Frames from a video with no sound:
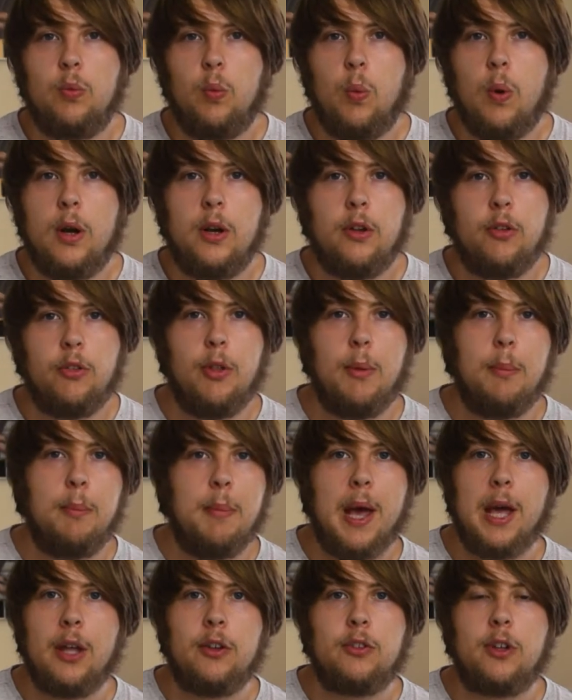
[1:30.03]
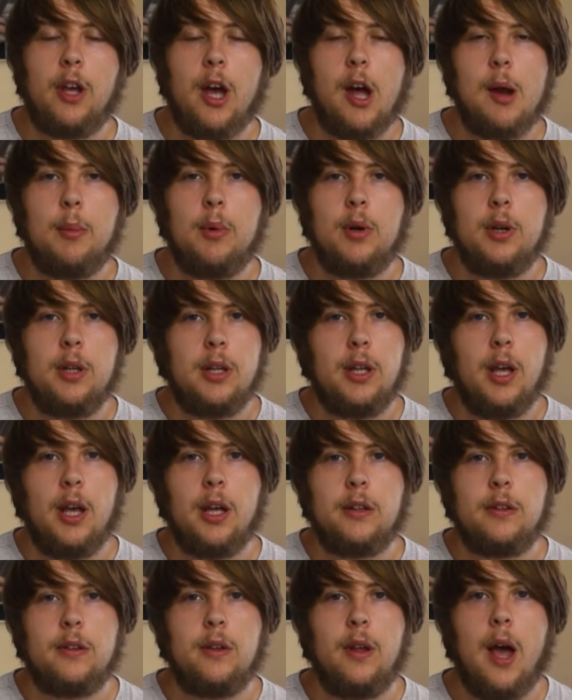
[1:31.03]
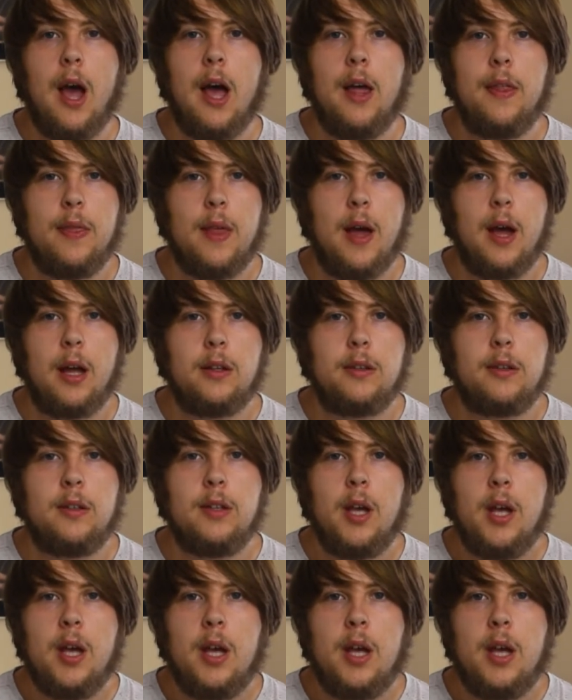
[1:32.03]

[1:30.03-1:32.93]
what is the best camera to get, and that